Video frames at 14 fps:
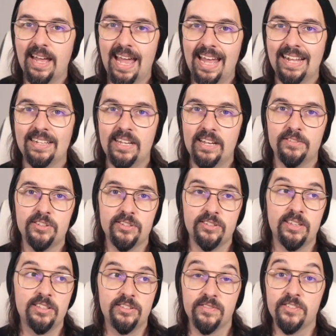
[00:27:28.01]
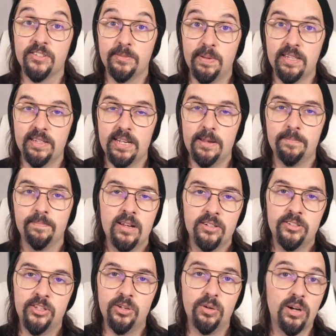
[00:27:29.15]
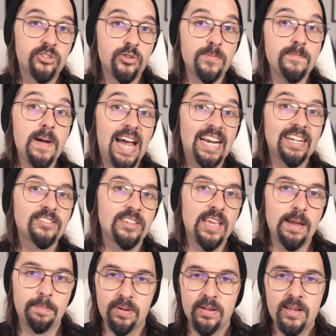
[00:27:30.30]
and gives a sense of stability. 2. A dramatic skip.